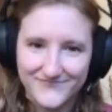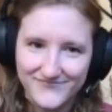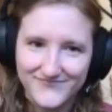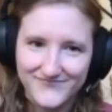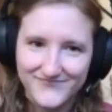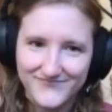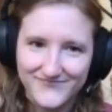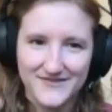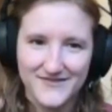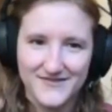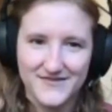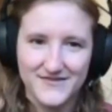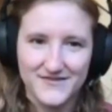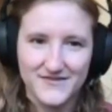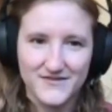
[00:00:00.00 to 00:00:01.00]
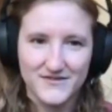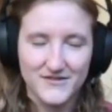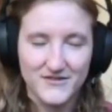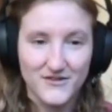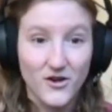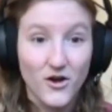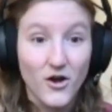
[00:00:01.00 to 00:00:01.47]

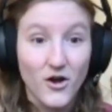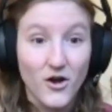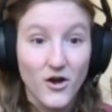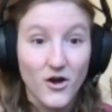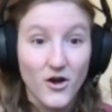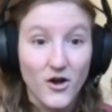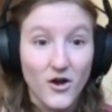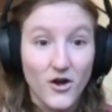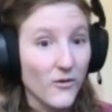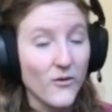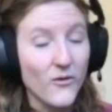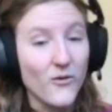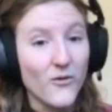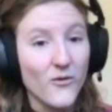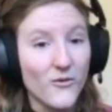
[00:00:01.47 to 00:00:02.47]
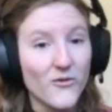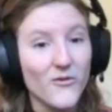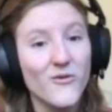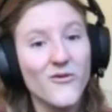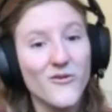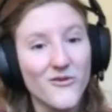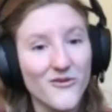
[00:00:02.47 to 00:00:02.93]

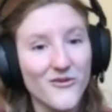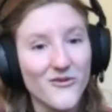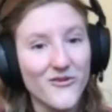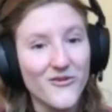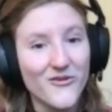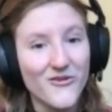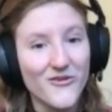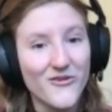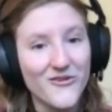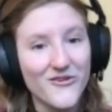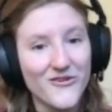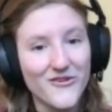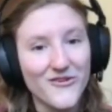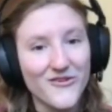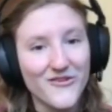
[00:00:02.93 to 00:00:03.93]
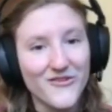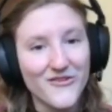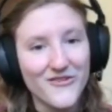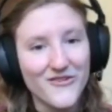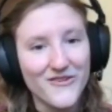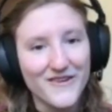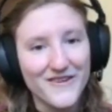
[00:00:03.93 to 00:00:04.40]

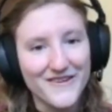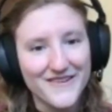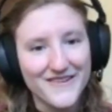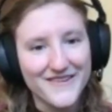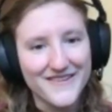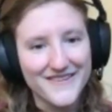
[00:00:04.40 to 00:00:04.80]
(silent)